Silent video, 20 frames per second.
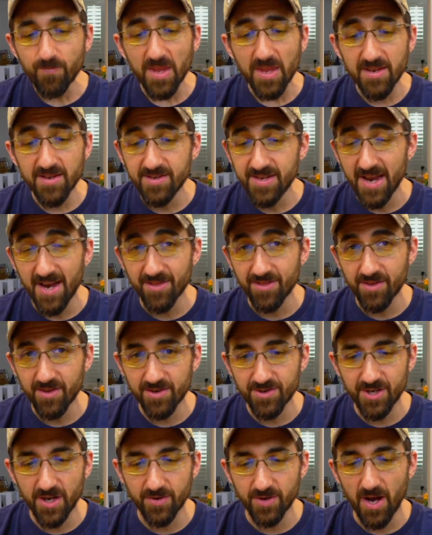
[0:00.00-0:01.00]
Death
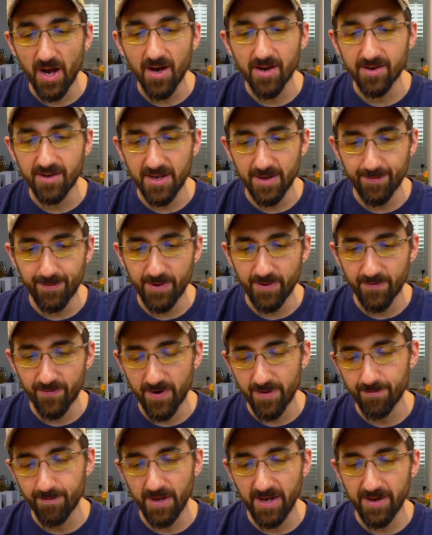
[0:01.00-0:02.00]
shall not keep you
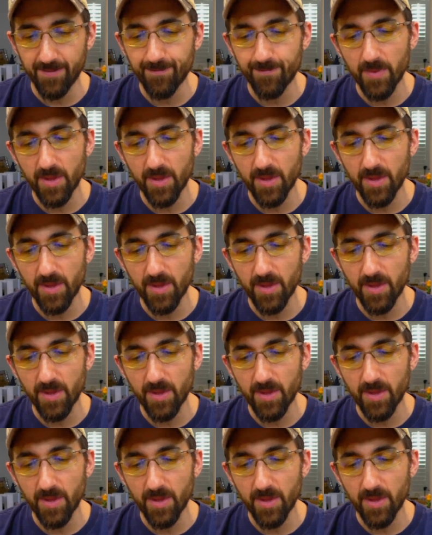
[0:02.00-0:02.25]
from me.